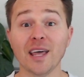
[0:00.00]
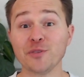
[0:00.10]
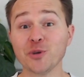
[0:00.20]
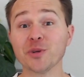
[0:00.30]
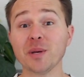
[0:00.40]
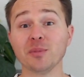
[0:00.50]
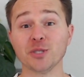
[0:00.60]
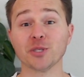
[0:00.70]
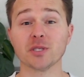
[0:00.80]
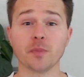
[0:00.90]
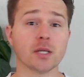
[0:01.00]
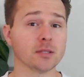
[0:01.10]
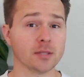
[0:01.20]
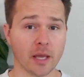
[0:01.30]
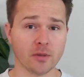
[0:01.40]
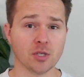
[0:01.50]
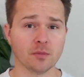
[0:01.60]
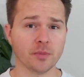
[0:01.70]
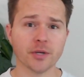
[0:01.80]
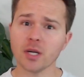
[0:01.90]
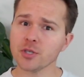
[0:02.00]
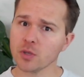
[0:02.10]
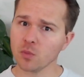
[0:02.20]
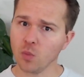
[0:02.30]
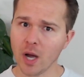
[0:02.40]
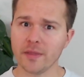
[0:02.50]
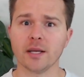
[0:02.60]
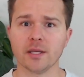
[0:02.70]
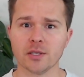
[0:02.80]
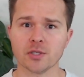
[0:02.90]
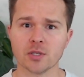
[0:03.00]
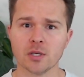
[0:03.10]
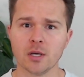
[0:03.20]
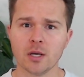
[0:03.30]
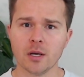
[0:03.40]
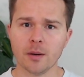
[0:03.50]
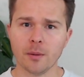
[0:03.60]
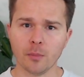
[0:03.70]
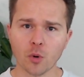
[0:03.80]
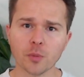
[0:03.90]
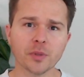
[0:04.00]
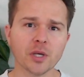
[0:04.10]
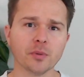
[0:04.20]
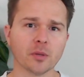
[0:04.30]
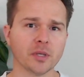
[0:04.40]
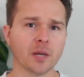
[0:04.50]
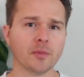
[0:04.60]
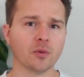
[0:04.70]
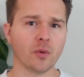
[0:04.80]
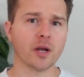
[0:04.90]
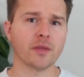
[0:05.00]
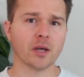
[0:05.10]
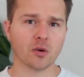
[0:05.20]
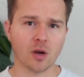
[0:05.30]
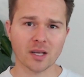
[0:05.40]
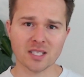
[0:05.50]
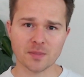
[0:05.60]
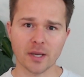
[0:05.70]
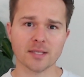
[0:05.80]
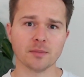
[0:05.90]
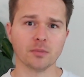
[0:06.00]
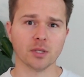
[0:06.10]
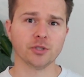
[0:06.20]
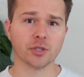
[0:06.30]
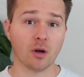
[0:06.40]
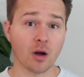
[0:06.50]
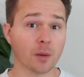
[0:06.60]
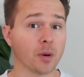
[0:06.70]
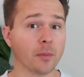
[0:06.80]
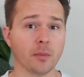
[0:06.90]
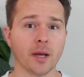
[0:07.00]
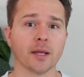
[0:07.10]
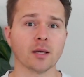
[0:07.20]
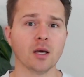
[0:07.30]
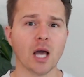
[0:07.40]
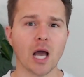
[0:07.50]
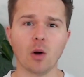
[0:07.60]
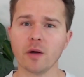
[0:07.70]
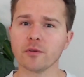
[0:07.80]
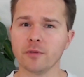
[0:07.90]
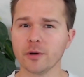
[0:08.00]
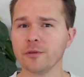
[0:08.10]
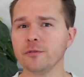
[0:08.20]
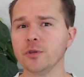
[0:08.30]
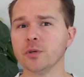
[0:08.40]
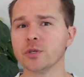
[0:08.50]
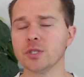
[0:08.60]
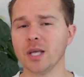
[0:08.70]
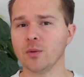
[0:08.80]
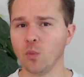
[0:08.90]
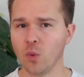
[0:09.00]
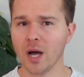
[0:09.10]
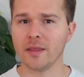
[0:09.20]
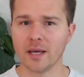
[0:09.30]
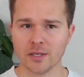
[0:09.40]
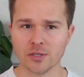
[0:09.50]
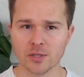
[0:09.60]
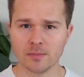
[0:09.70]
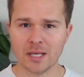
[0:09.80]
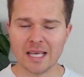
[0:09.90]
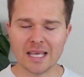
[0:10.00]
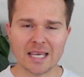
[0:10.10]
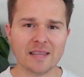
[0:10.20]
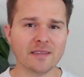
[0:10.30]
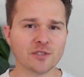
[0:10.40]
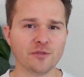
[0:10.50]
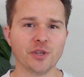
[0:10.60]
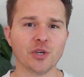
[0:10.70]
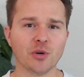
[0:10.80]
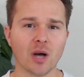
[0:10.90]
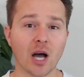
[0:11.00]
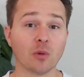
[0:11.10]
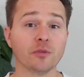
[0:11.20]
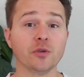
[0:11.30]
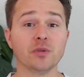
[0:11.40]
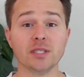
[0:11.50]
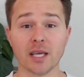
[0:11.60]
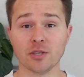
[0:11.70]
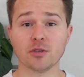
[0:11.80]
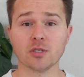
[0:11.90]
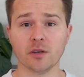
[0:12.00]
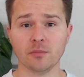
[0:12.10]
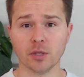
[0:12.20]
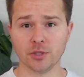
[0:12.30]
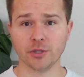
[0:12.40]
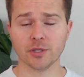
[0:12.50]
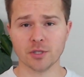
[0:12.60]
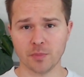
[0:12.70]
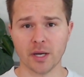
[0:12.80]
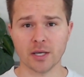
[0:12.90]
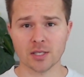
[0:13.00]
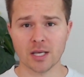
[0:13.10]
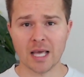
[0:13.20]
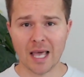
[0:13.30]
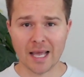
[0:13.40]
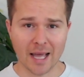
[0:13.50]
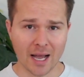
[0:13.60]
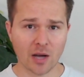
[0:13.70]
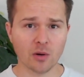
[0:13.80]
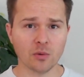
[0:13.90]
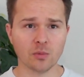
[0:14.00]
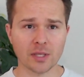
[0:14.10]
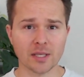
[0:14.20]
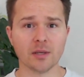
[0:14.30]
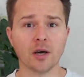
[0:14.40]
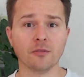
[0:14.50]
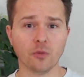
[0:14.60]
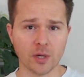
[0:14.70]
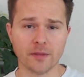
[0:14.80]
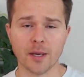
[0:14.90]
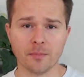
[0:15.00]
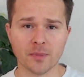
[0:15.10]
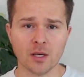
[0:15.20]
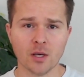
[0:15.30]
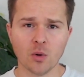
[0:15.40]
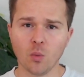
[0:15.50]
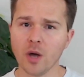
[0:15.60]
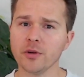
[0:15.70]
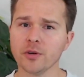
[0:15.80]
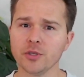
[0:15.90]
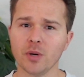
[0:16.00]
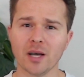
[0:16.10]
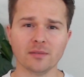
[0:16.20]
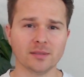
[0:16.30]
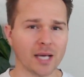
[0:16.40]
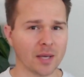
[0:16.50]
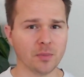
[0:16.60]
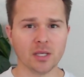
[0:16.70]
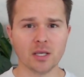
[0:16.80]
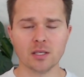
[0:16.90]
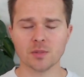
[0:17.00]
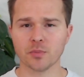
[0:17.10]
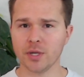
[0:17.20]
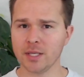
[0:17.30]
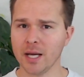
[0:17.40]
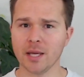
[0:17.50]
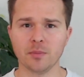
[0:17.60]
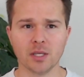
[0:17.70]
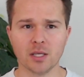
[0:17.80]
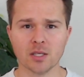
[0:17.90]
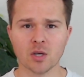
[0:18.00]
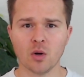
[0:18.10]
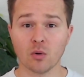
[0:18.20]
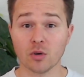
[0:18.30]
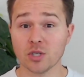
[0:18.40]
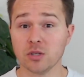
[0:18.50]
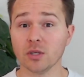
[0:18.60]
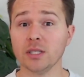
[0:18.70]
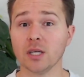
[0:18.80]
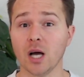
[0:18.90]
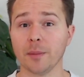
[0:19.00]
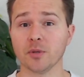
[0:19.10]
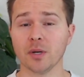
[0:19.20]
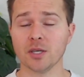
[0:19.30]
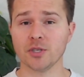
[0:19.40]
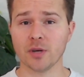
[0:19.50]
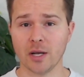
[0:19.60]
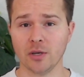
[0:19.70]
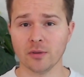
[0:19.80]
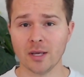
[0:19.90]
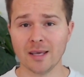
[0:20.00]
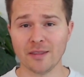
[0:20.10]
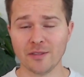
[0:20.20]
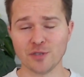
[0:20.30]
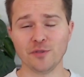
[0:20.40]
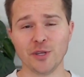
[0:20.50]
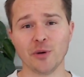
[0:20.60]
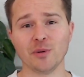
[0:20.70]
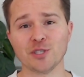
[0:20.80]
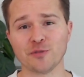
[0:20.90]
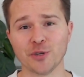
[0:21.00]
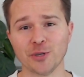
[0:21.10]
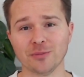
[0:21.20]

Have you heard that blood sugar spikes are damaging, but you're not sure why that is? More people are becoming aware that chronic spikes in blood sugar are problematic. However, very few understand why that is. In this video, I'll review the dangers of blood sugar spikes and how we can avoid them. Whether you have diabetes, pre-diabetes, or just looking to optimize your health, this video is for you.